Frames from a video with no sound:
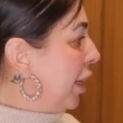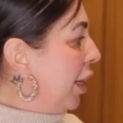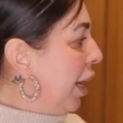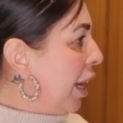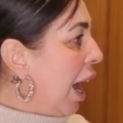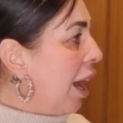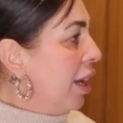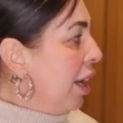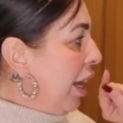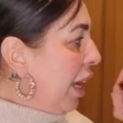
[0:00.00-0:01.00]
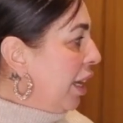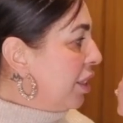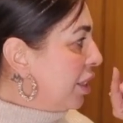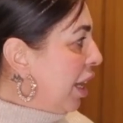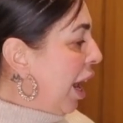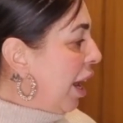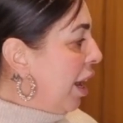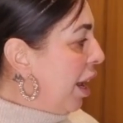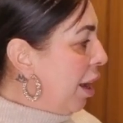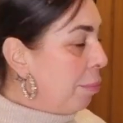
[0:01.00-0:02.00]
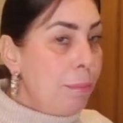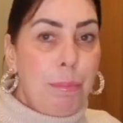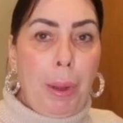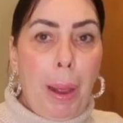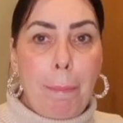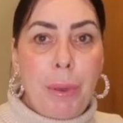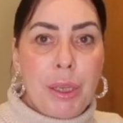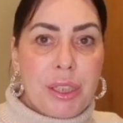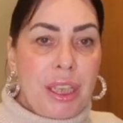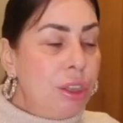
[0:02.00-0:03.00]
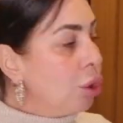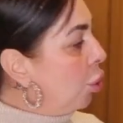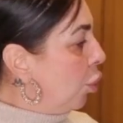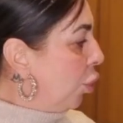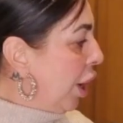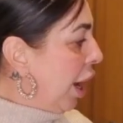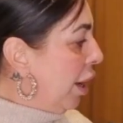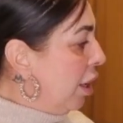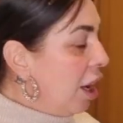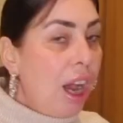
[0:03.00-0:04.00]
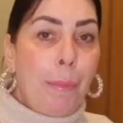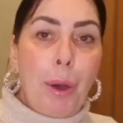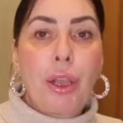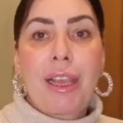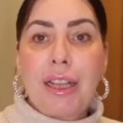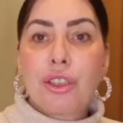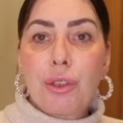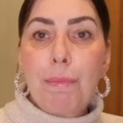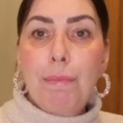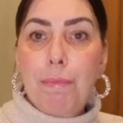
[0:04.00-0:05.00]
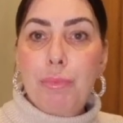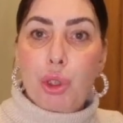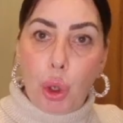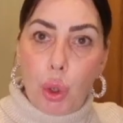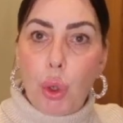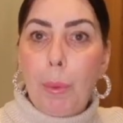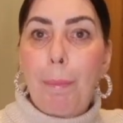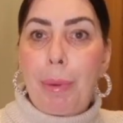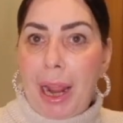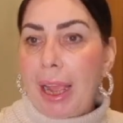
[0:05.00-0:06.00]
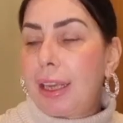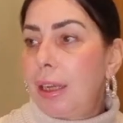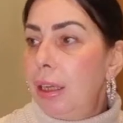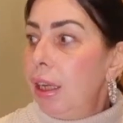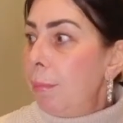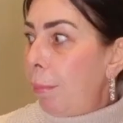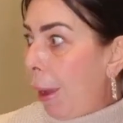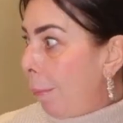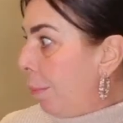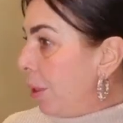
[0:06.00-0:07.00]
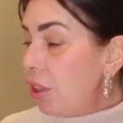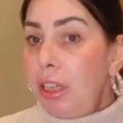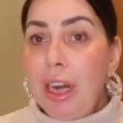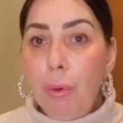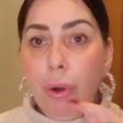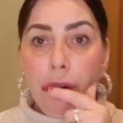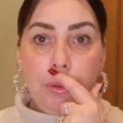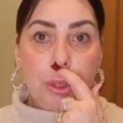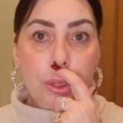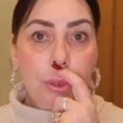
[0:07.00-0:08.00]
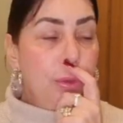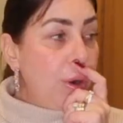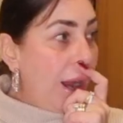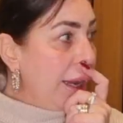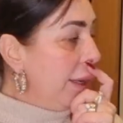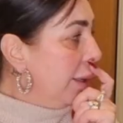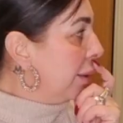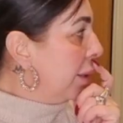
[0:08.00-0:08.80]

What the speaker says: in here is that pampas in the corner. I might get some tall black pampas. You know what? I've got some grey,